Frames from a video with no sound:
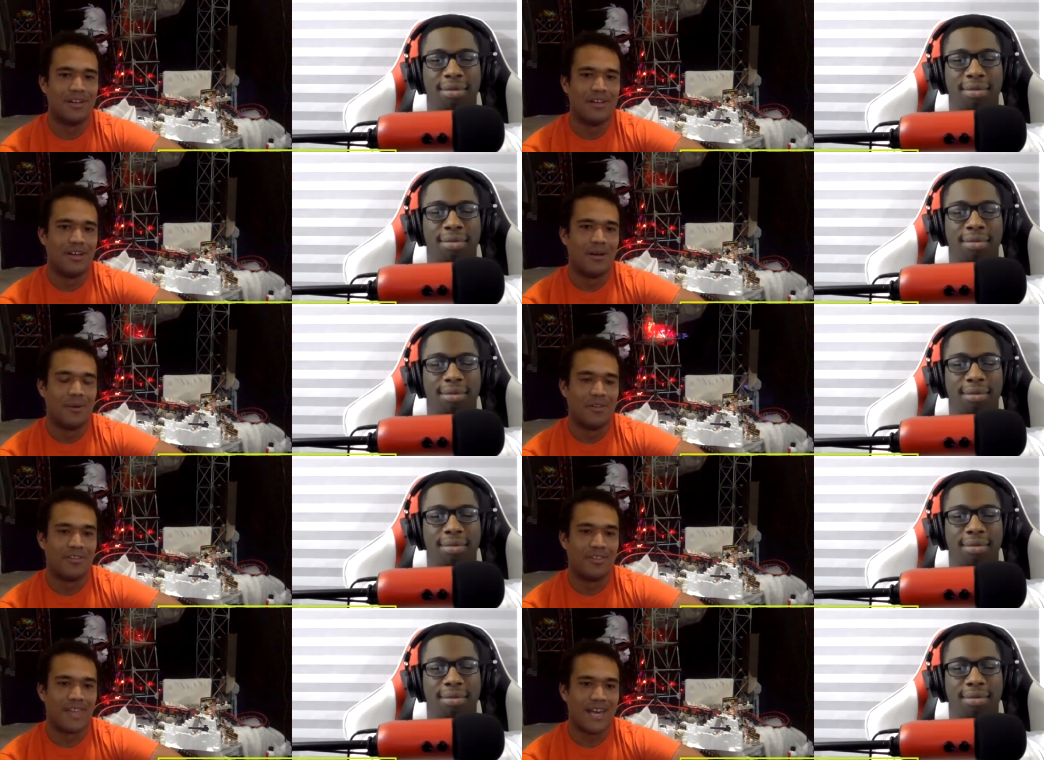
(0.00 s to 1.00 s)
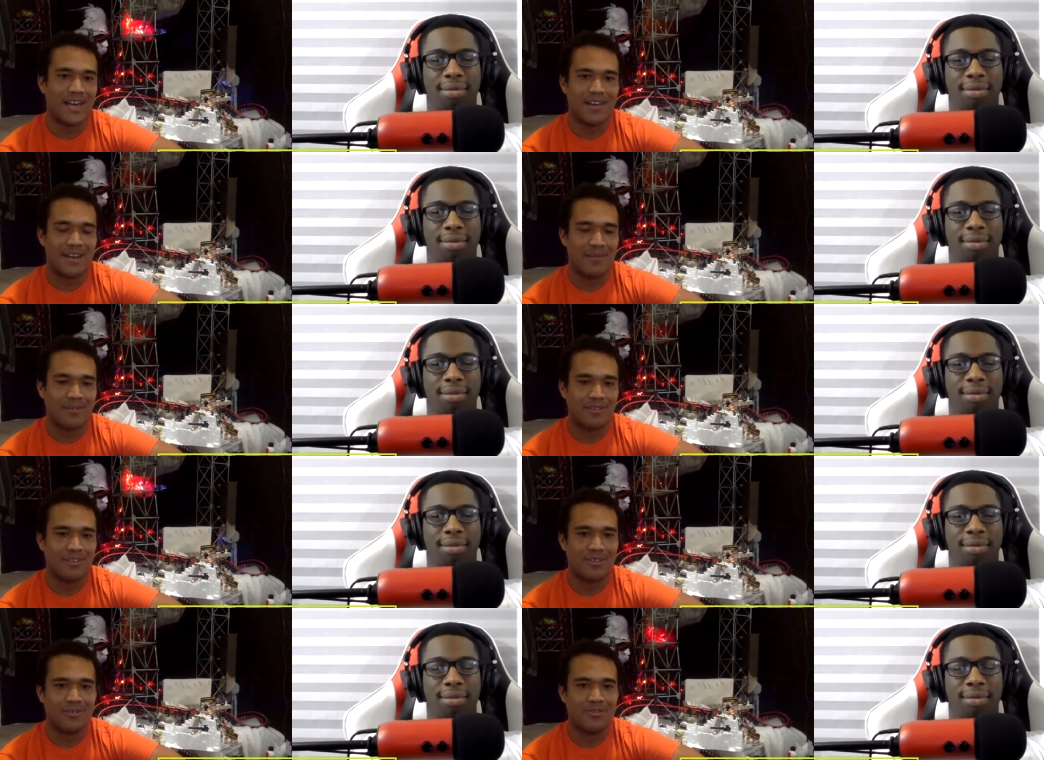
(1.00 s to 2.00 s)
Speaker 1: Um, other than that, I'm a
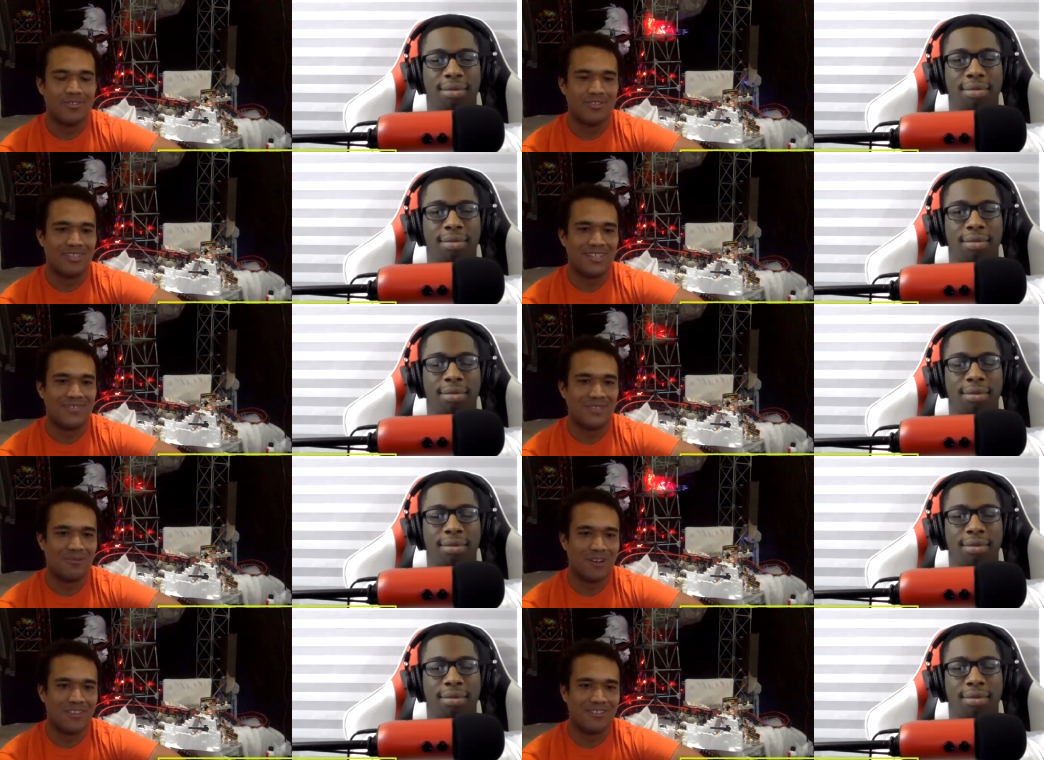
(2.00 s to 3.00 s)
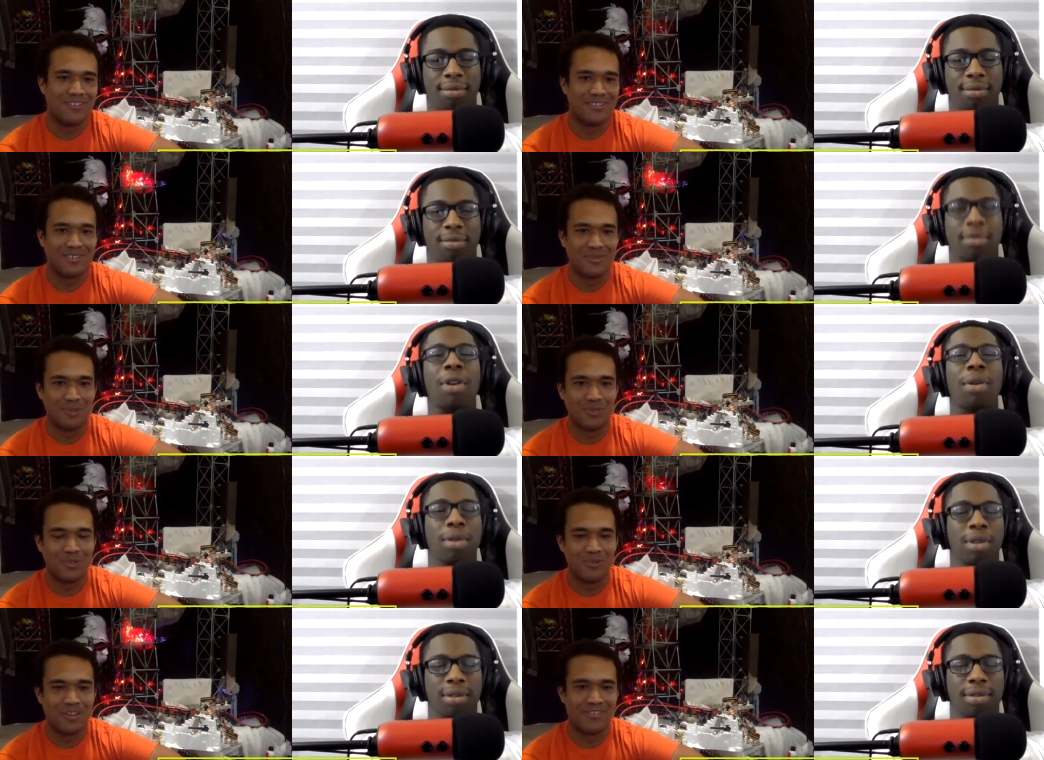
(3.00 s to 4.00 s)
huge TV watcher and movie oh,
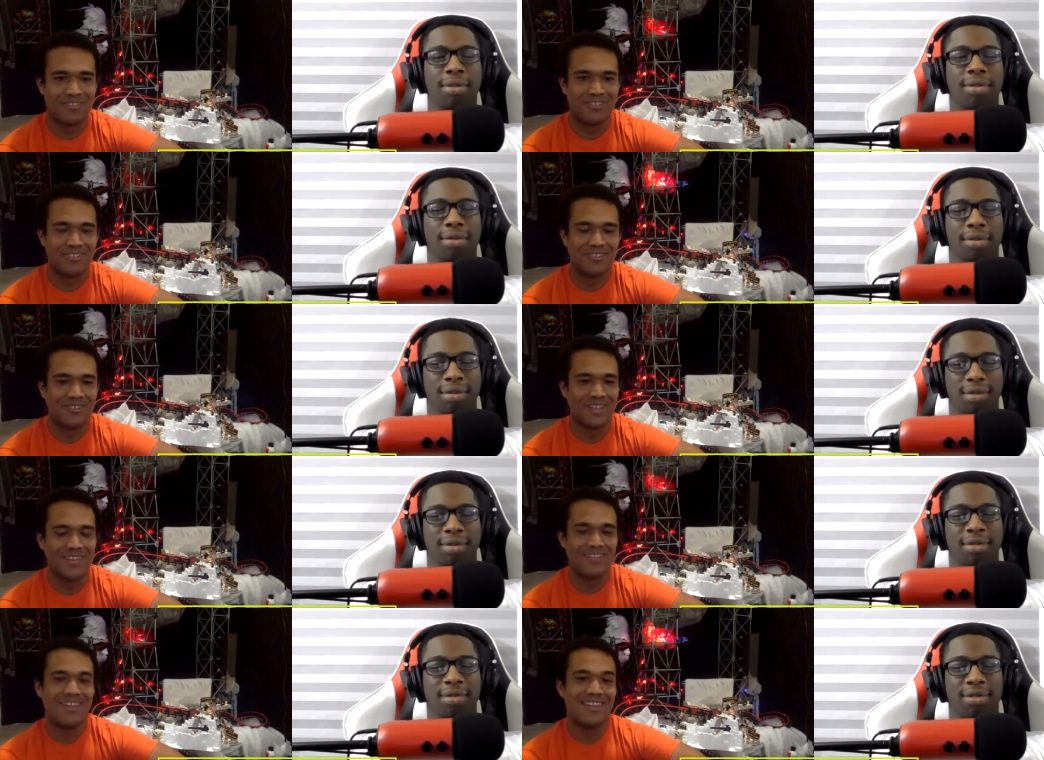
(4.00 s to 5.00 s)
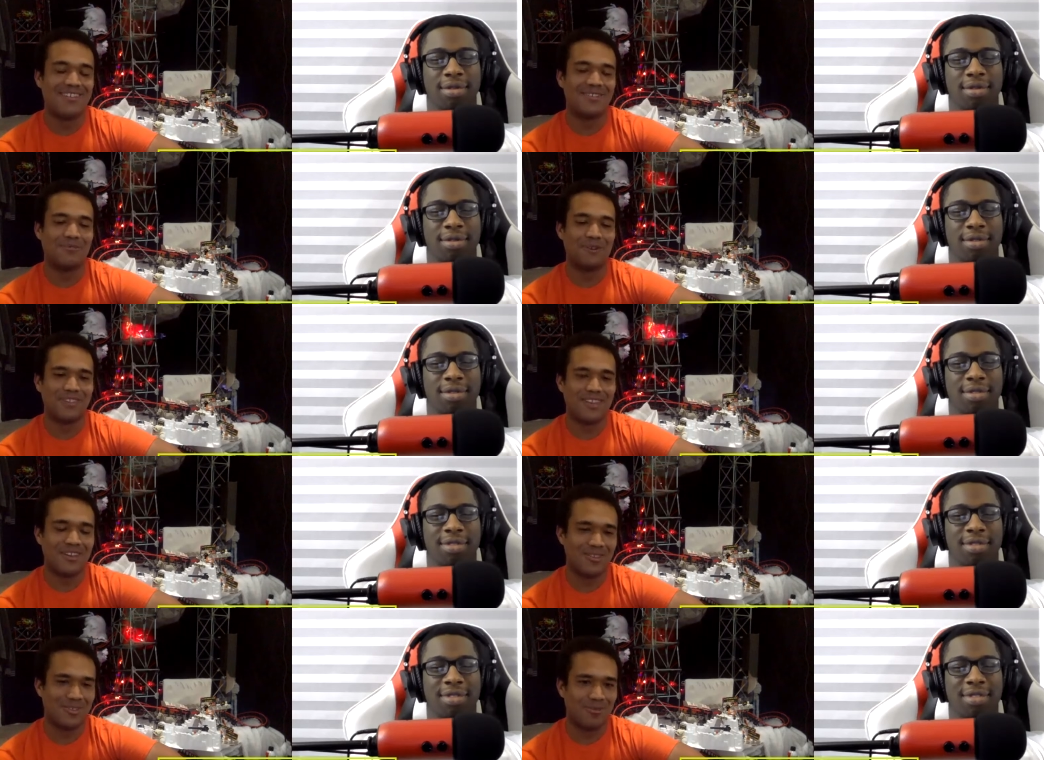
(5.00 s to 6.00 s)
okay. watcher. So that that's the one thing other
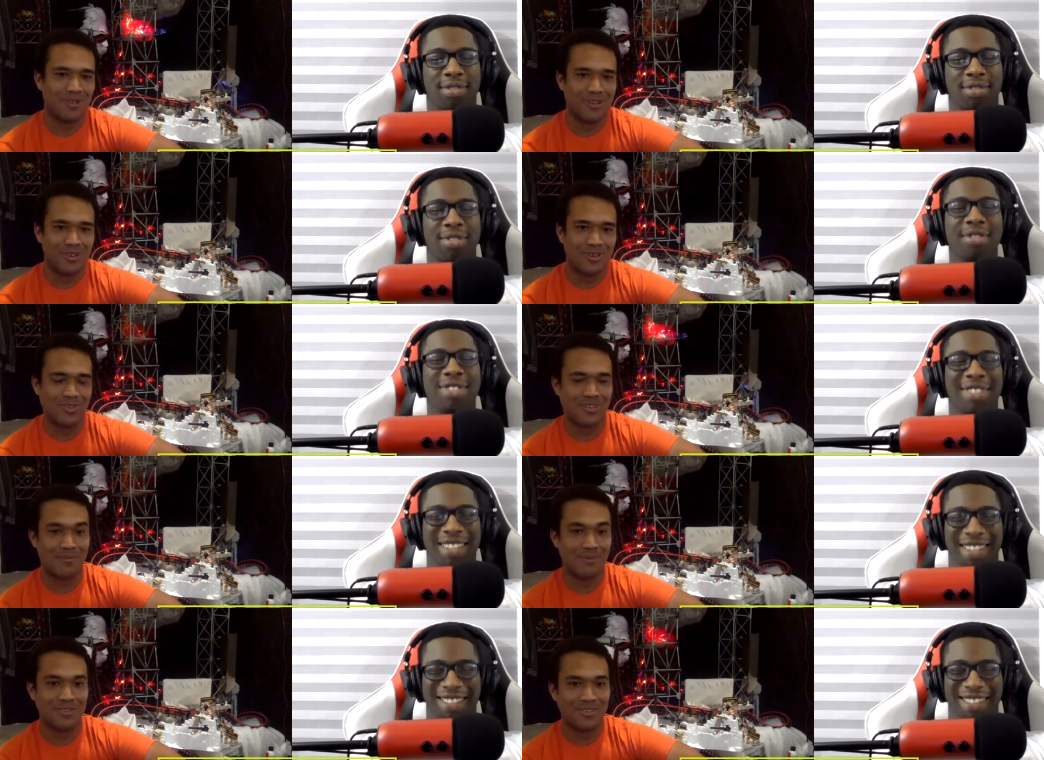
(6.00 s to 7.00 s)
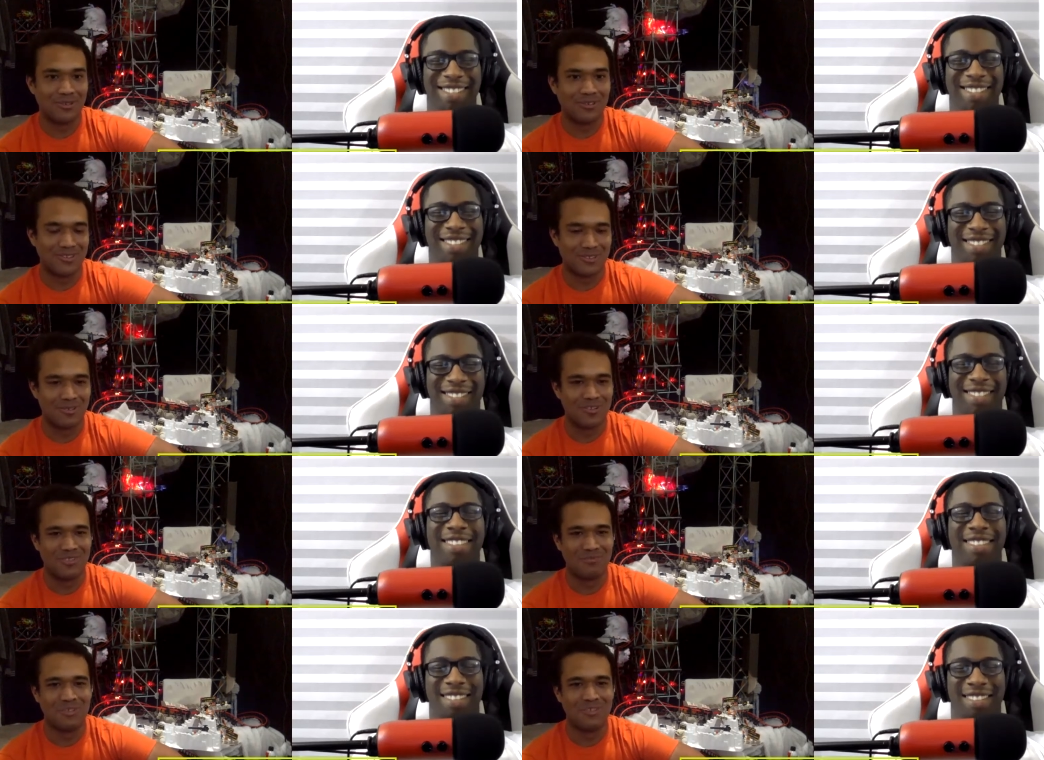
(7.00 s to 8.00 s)
than roller coasters that I just end up going to the
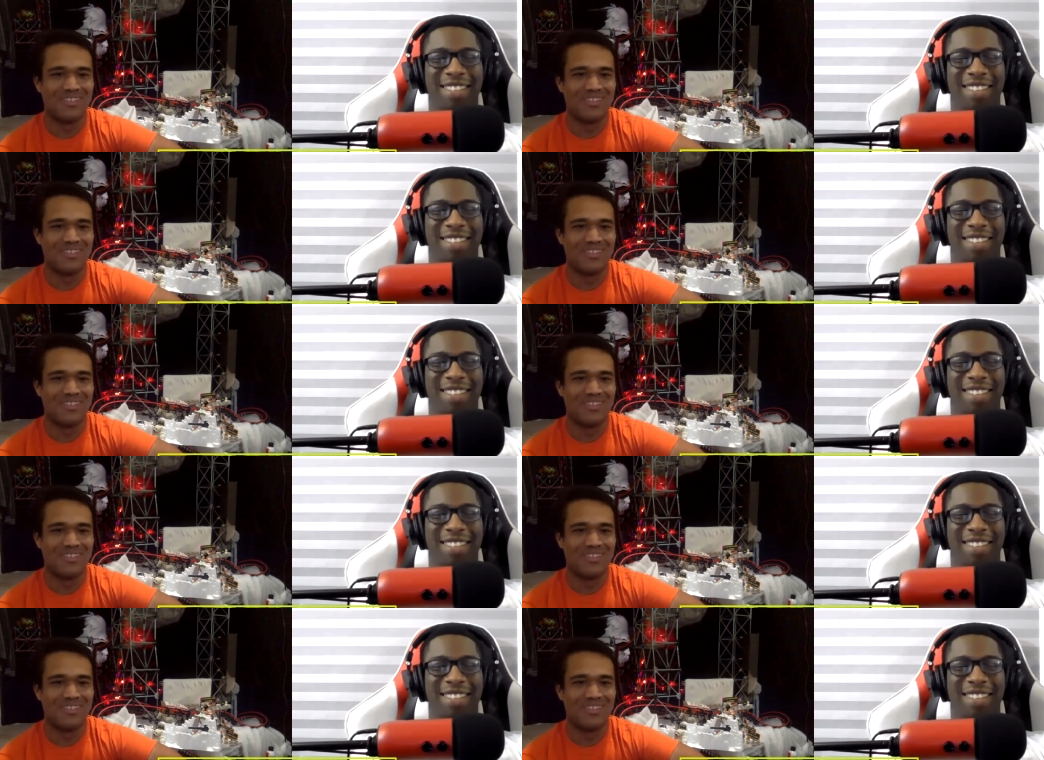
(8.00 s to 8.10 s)
movies.